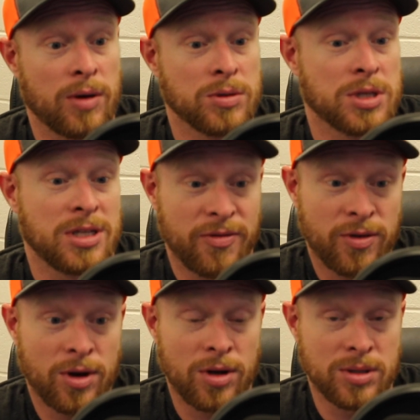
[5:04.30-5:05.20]
that was a
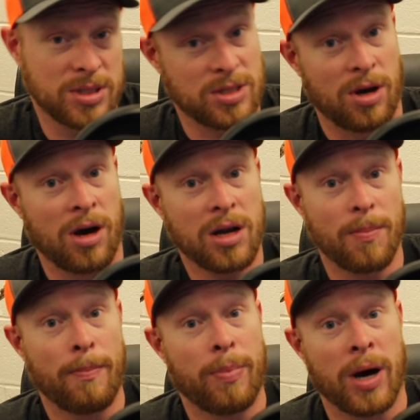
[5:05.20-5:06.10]
difficult stalk,
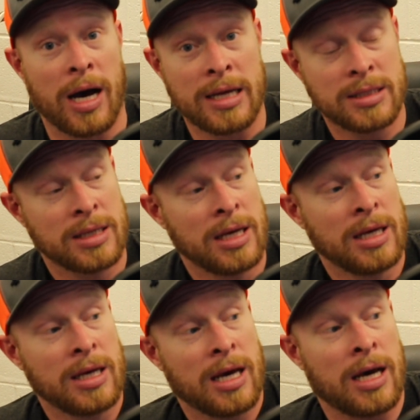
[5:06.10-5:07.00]
but
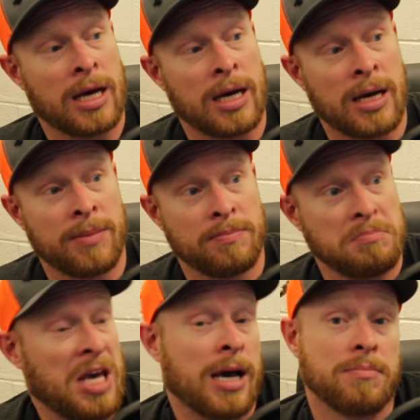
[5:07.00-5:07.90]

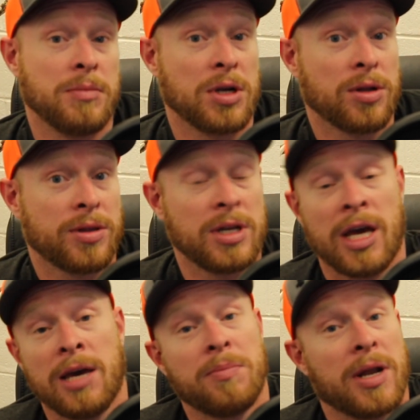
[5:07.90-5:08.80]
yeah, middle of the
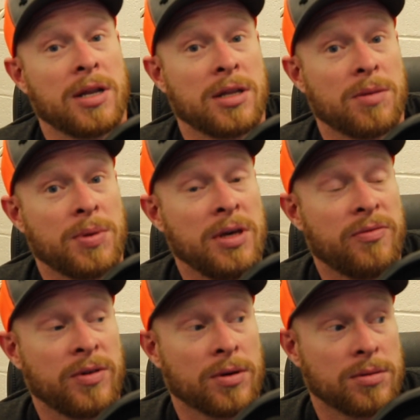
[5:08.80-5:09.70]
day, bedded in the pea
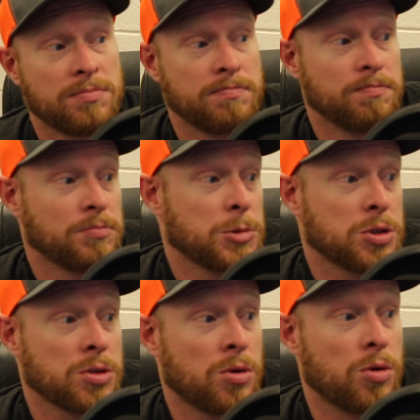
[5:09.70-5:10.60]
field.
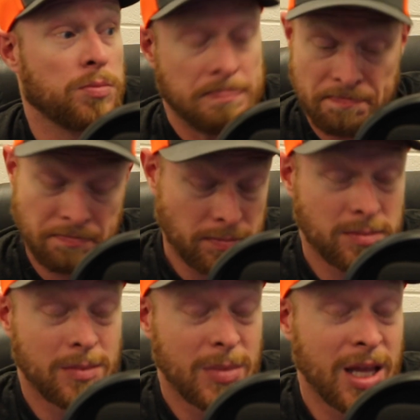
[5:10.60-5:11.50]
So
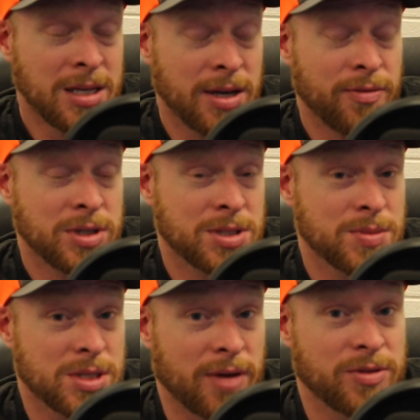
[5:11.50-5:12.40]
definitely some
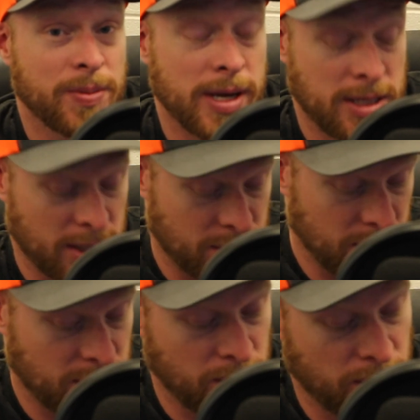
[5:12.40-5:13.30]
stuff to pay
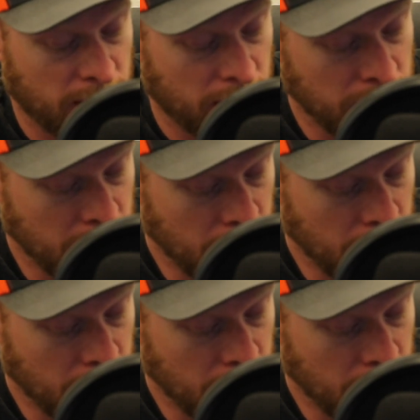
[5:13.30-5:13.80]
attention to there.